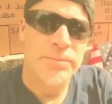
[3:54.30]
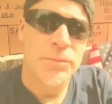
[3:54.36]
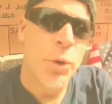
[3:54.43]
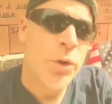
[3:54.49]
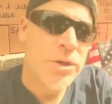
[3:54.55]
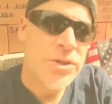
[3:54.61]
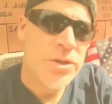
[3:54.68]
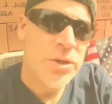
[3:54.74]

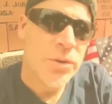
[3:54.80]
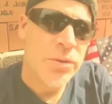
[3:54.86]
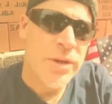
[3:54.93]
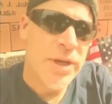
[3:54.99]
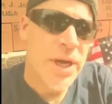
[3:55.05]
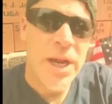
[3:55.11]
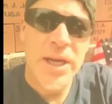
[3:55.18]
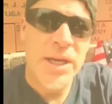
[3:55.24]
more so
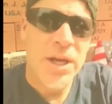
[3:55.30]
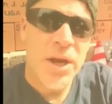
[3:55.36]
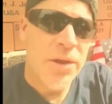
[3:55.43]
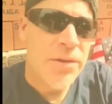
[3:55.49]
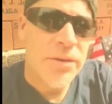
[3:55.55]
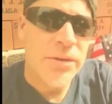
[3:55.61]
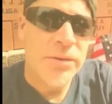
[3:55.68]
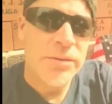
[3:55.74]
than any
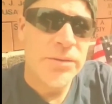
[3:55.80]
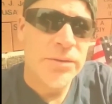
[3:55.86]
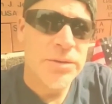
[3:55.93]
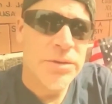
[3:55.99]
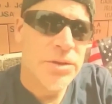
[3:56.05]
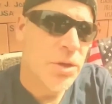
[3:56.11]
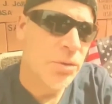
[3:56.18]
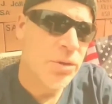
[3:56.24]
other
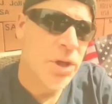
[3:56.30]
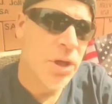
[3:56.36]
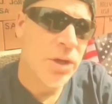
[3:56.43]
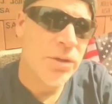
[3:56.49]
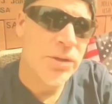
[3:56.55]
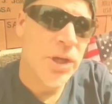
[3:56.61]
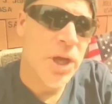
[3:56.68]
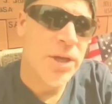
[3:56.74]

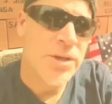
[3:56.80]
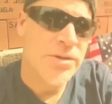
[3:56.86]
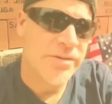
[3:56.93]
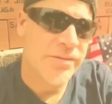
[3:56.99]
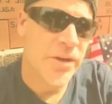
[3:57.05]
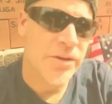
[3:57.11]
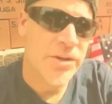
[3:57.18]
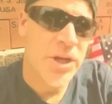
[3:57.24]
so-called gods or
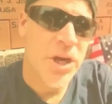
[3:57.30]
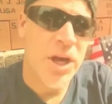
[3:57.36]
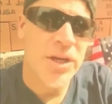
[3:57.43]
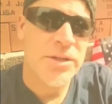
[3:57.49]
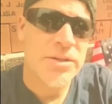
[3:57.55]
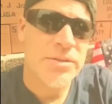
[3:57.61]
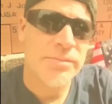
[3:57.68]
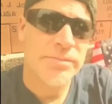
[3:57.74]
false
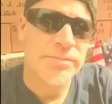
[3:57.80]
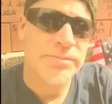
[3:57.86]
gods?